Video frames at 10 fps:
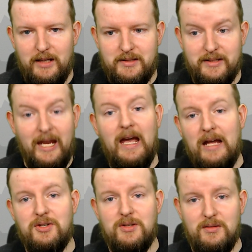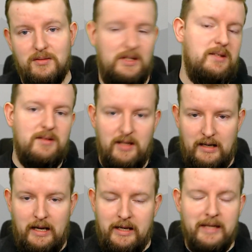It's attached. It's
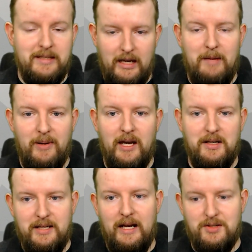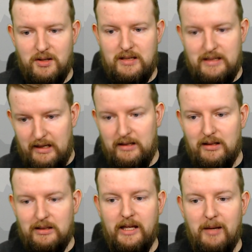an iPad attached on this
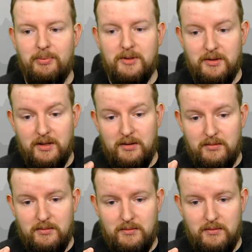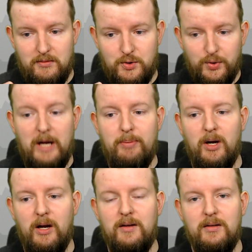like clamp to the
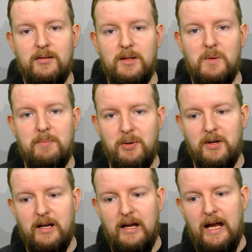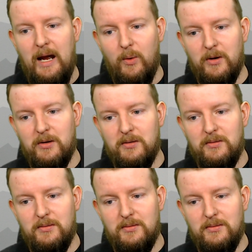tripod that we put our
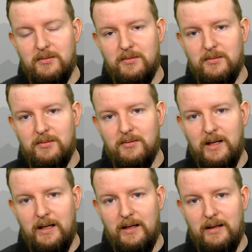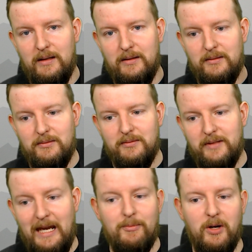
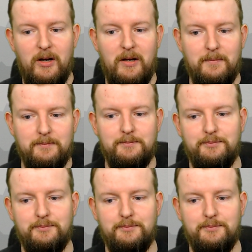camera on.